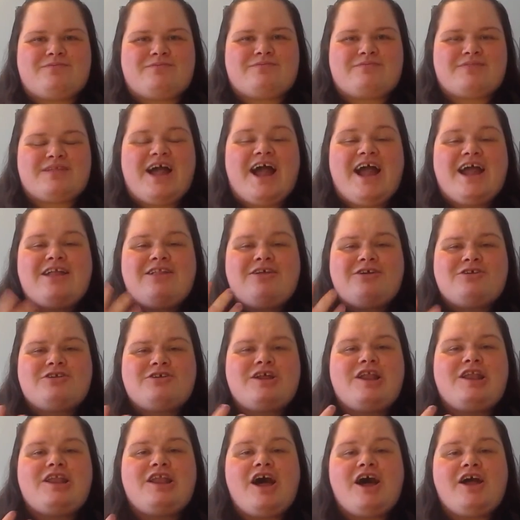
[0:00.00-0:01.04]
I learned a
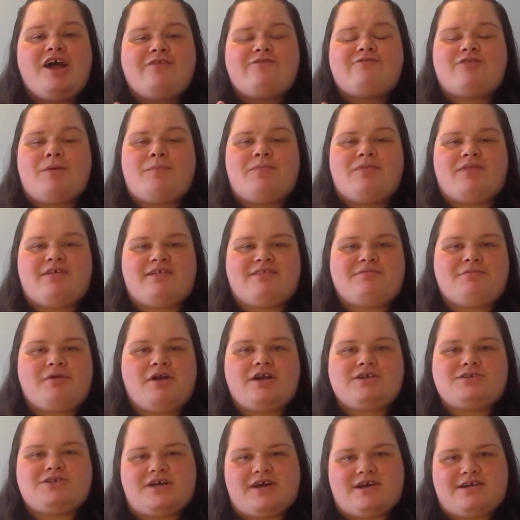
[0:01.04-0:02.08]
lot from this
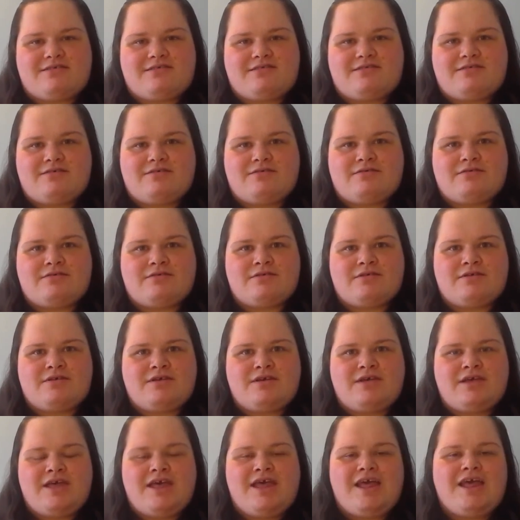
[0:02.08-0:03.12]
project.
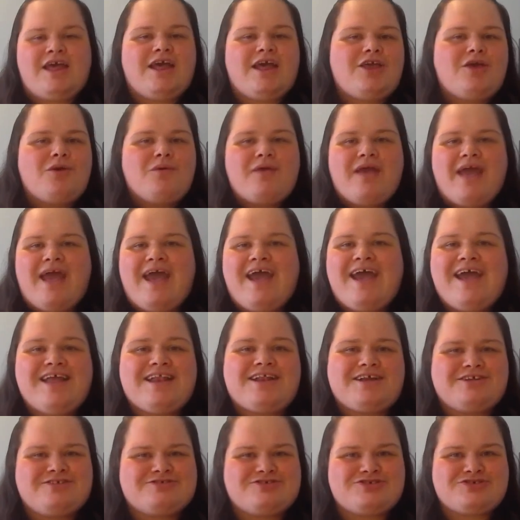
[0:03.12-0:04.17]
You can't
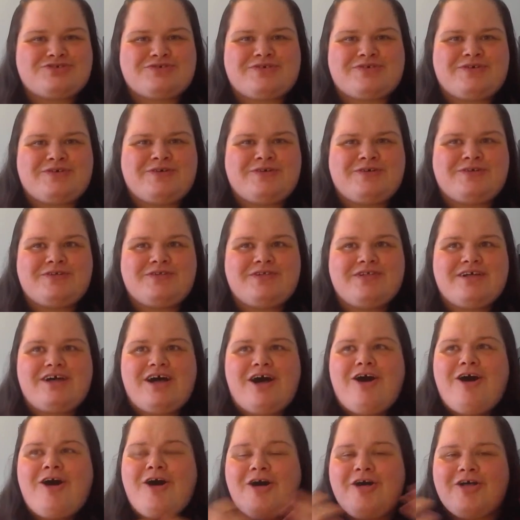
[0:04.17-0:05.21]
control
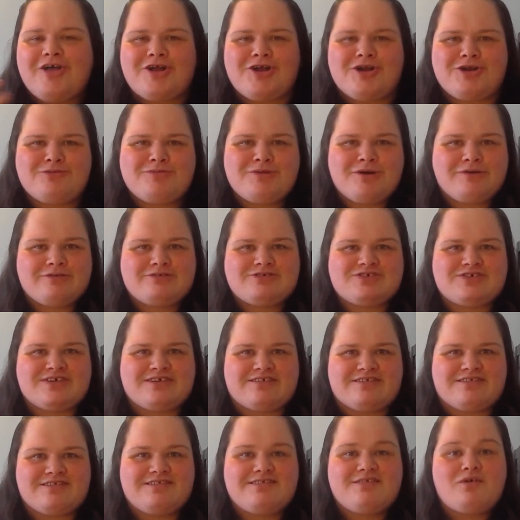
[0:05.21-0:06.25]
all your
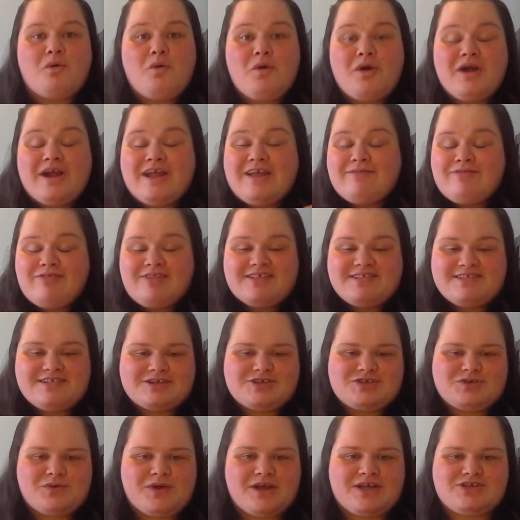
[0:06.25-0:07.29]
emotions or even the
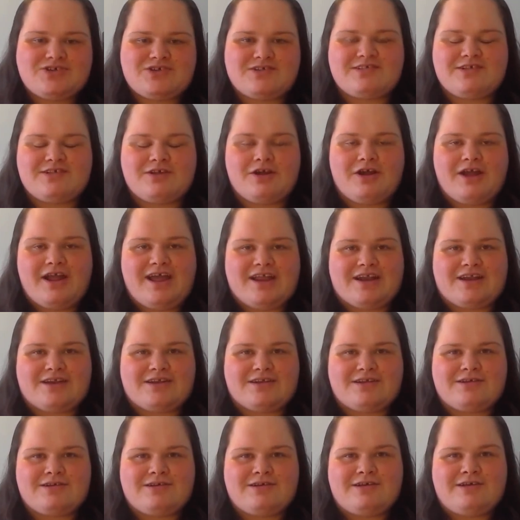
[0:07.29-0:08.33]
situations you're in.
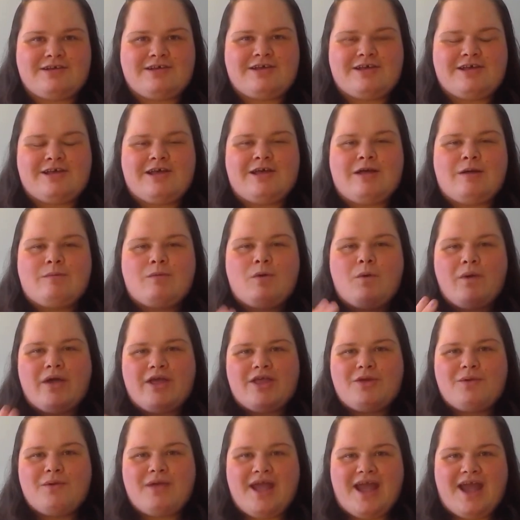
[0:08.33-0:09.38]
But what
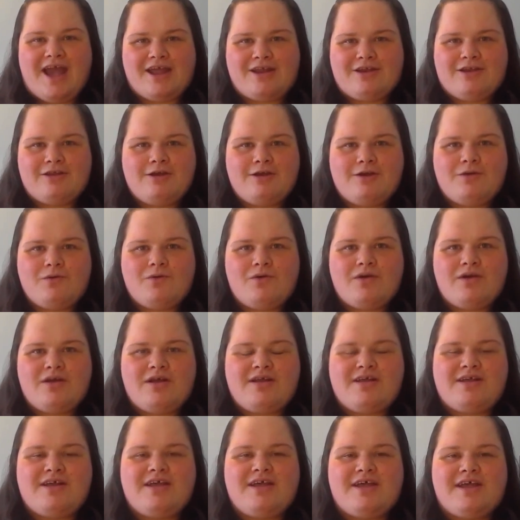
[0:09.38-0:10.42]
you can do
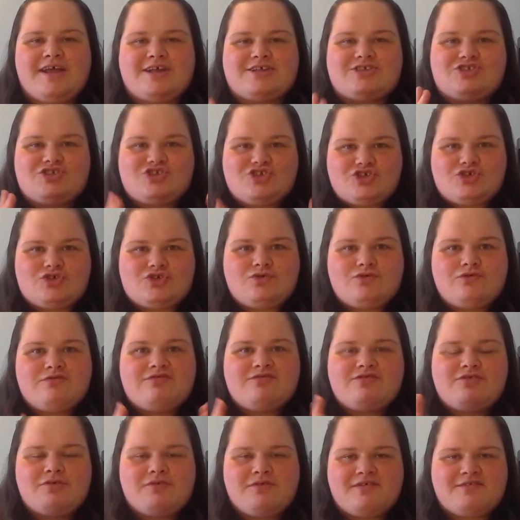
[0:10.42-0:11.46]
is choose
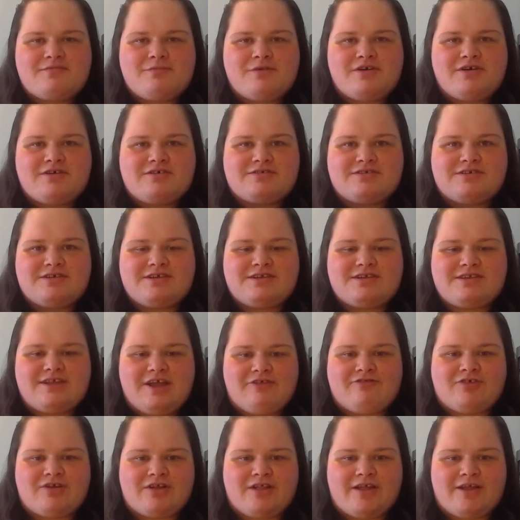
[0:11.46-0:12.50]
to respond
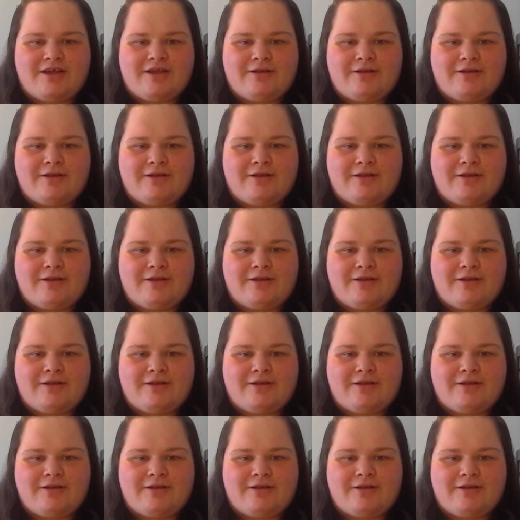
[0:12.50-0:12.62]
differently.